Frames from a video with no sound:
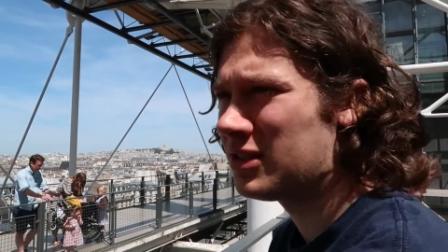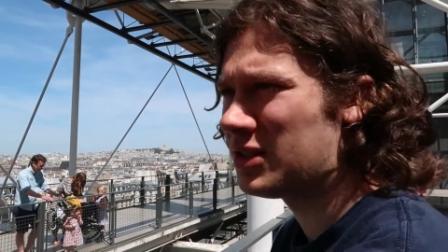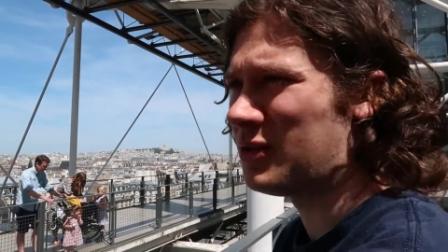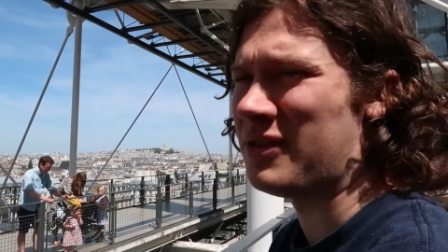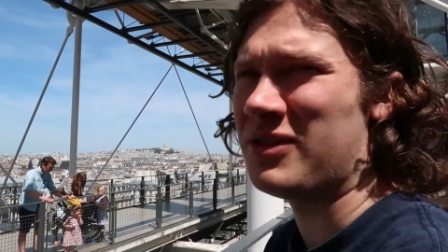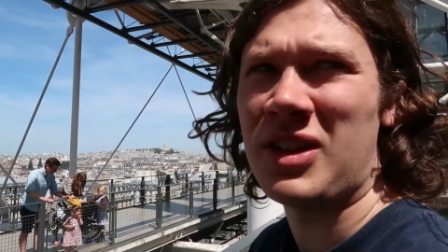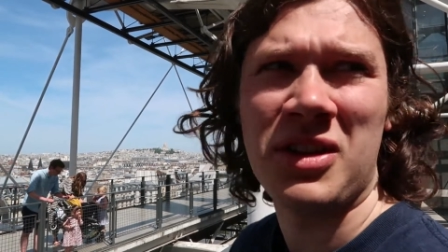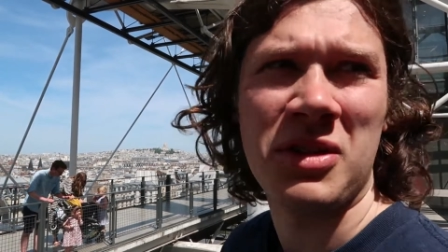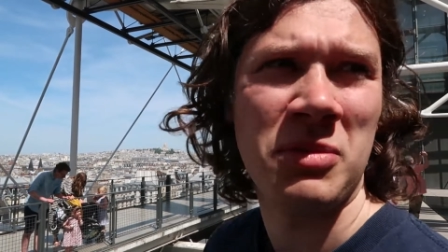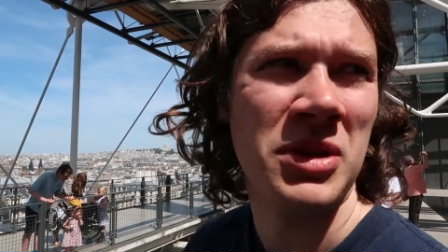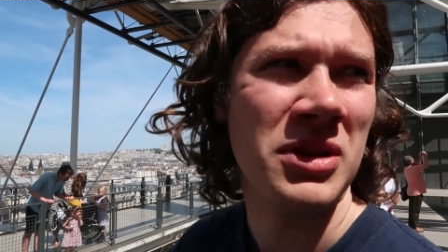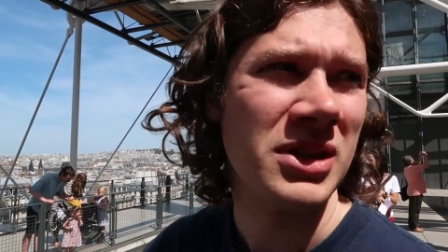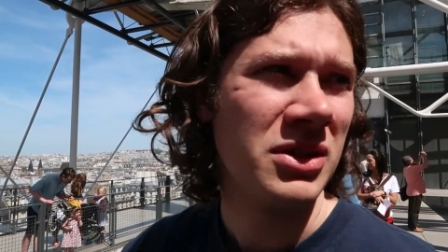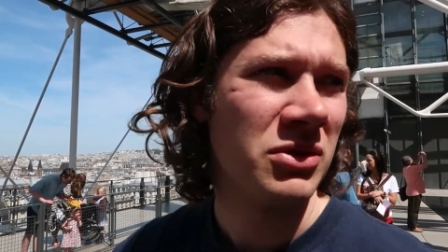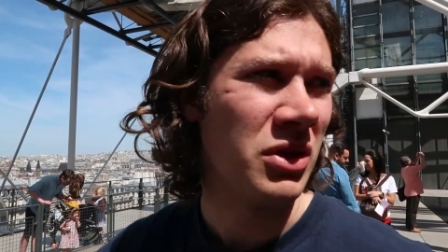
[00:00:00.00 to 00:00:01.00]
So we've done the
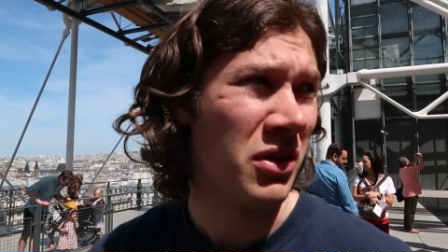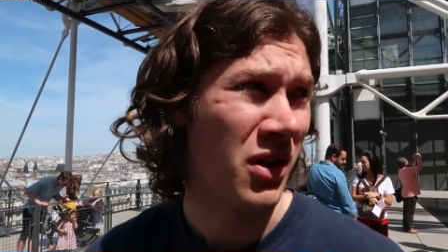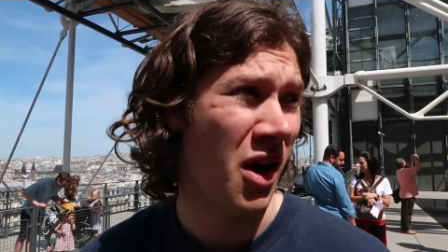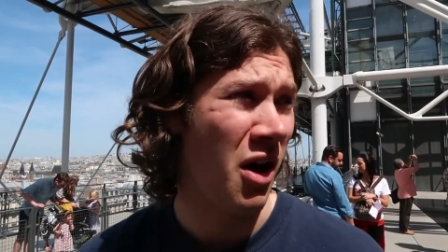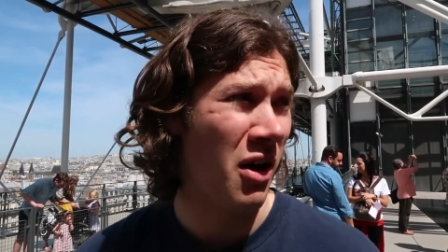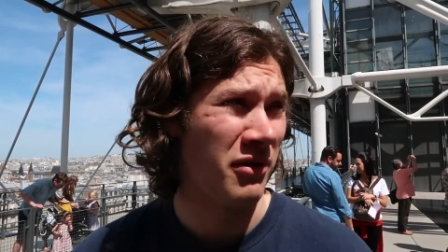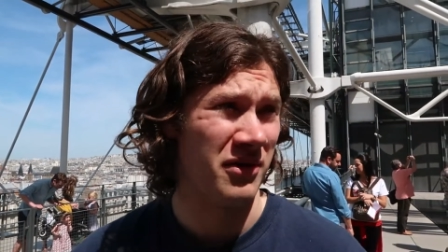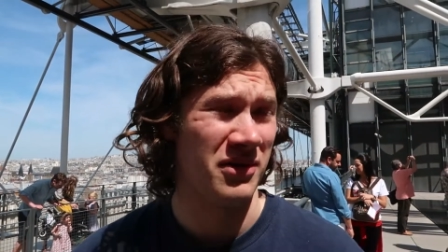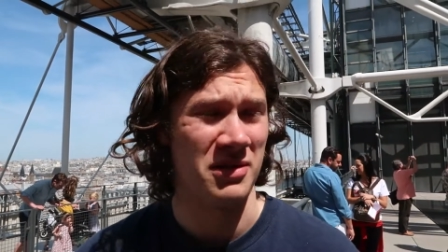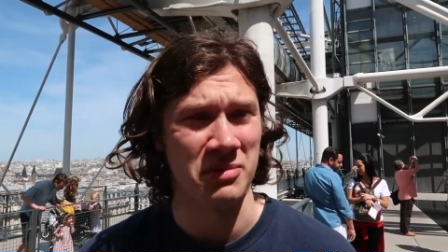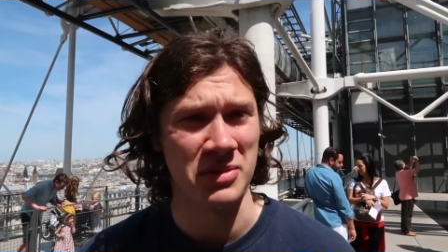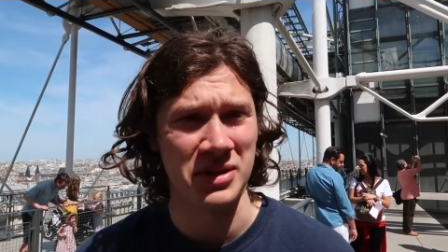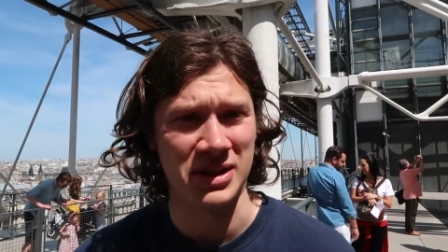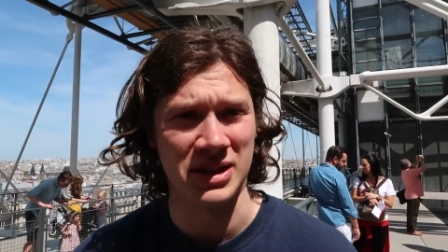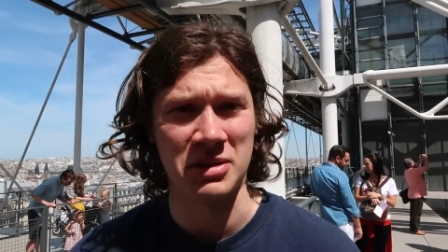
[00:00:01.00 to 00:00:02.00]
muse- done half of the
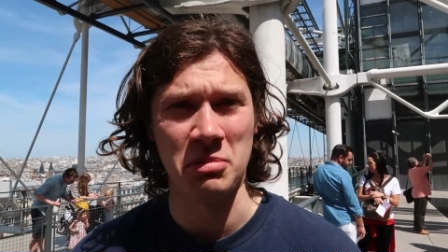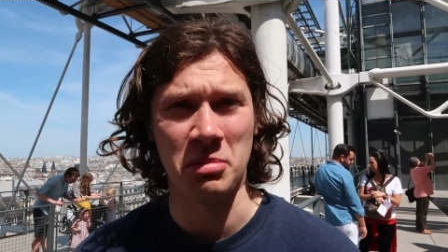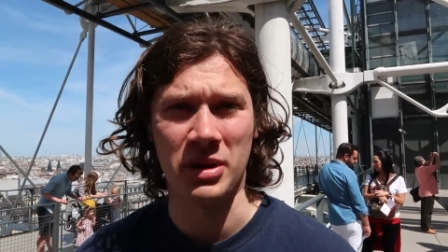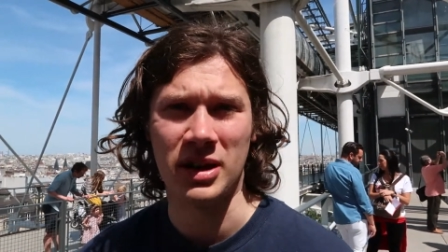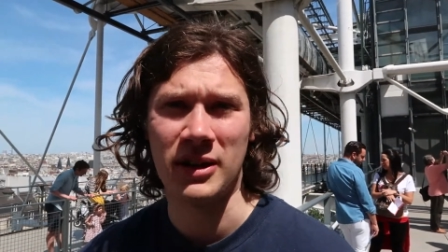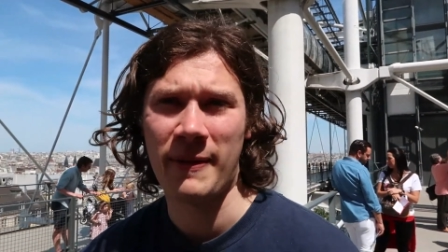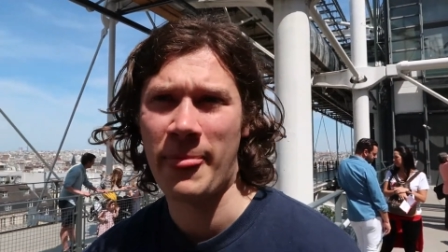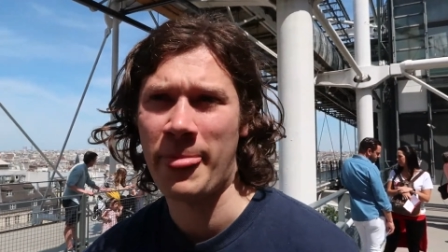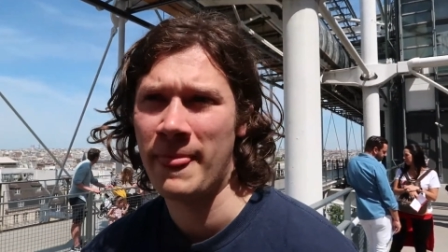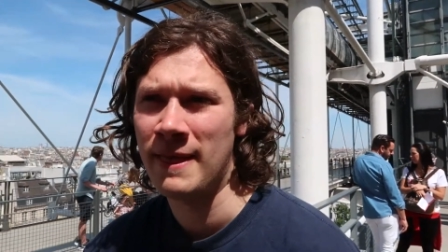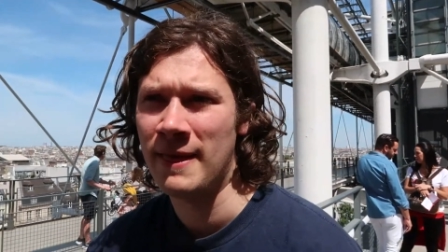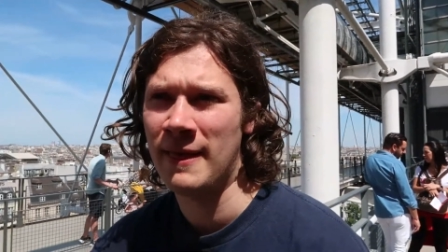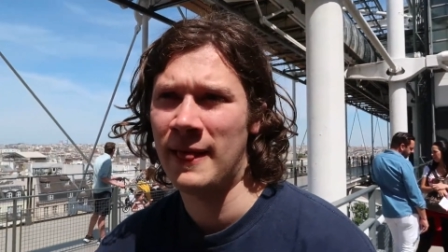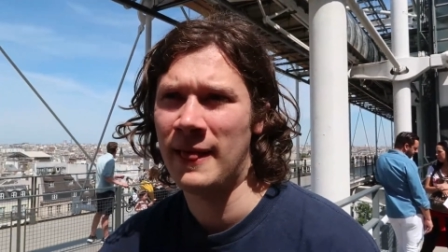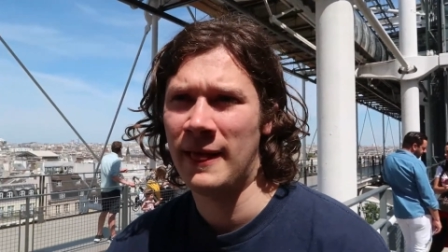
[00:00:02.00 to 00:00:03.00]
museum but
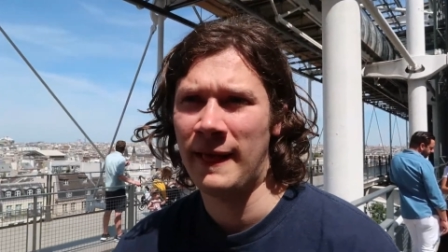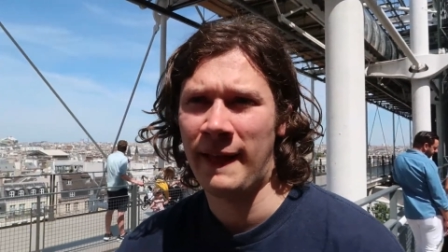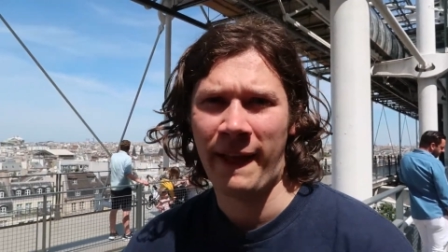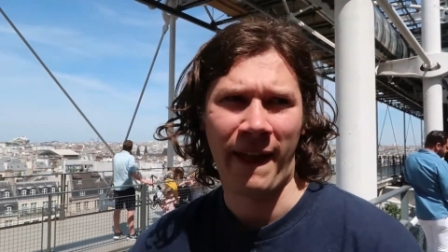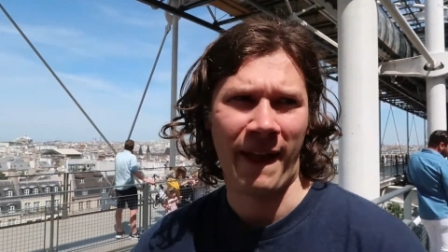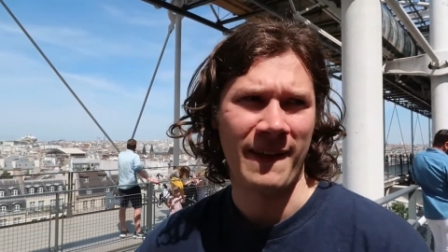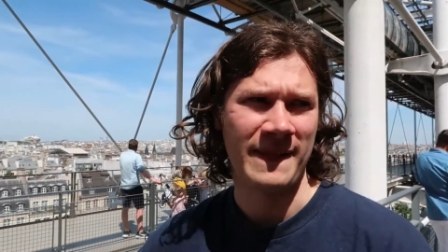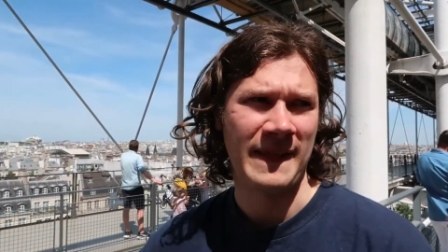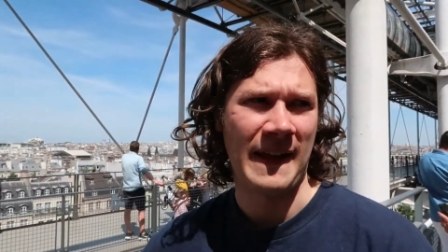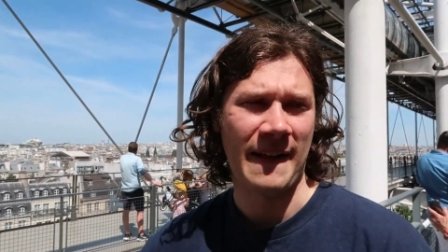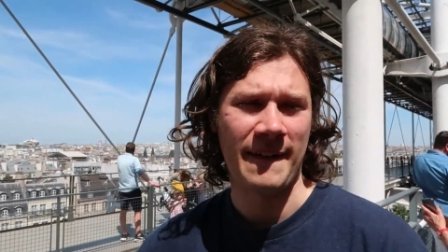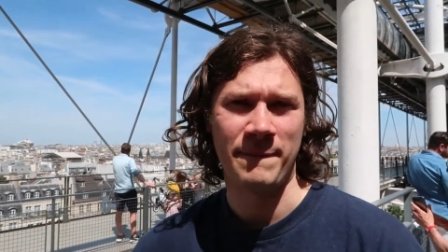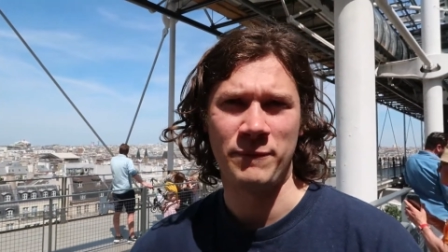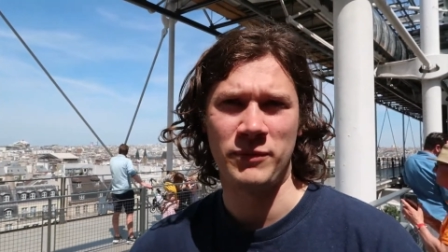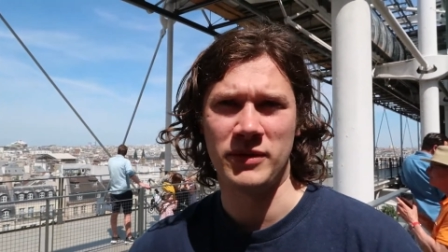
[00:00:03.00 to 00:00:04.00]
Yeah. And that,